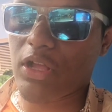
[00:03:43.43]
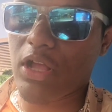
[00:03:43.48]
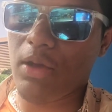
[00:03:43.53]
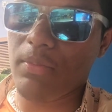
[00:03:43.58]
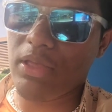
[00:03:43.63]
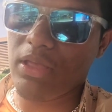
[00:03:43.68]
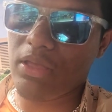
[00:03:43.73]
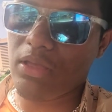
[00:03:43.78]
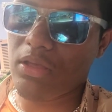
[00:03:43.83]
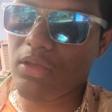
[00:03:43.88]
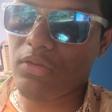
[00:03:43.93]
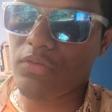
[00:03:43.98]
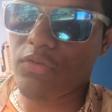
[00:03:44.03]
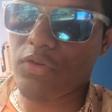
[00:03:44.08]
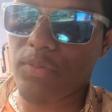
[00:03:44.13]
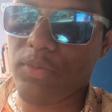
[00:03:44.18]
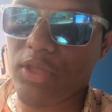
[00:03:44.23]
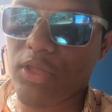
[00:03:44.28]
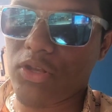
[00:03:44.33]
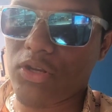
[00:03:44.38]
coming
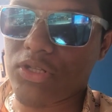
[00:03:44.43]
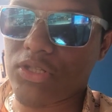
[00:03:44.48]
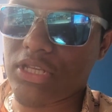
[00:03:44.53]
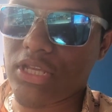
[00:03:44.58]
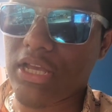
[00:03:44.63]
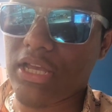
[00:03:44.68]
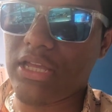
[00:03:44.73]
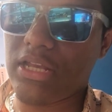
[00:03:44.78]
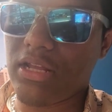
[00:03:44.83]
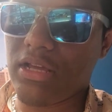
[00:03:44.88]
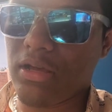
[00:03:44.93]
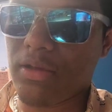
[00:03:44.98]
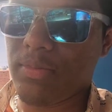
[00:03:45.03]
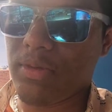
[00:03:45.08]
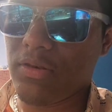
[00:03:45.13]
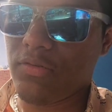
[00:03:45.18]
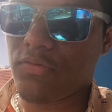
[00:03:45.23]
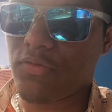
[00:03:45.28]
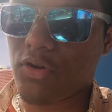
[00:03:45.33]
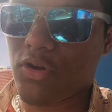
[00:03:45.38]
from the other side, I
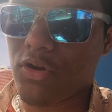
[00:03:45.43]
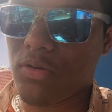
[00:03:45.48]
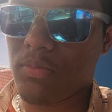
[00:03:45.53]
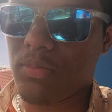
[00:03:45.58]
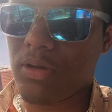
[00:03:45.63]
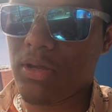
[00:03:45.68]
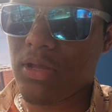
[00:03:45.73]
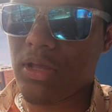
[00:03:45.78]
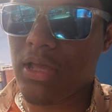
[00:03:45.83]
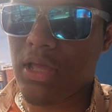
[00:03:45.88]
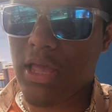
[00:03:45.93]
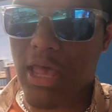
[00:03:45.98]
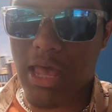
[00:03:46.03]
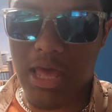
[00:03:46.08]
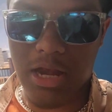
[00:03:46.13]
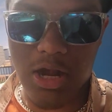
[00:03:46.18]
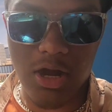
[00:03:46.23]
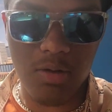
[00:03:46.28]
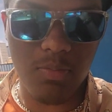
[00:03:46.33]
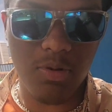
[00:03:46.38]
mean from
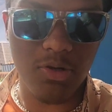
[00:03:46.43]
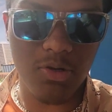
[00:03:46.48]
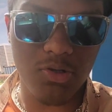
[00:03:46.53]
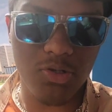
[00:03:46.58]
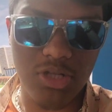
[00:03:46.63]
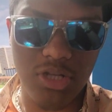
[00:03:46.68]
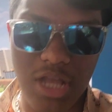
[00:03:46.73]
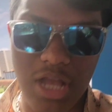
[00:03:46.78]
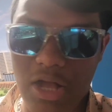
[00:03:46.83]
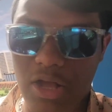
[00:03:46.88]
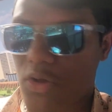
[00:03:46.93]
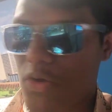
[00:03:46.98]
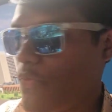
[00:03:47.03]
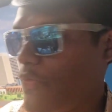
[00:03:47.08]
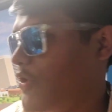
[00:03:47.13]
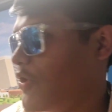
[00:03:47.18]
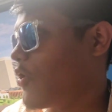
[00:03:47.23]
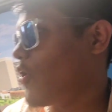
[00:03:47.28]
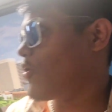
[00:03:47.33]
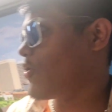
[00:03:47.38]
Ann Arbor to Chicago,
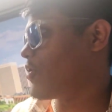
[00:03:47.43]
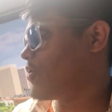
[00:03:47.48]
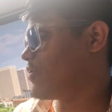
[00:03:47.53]
we ordered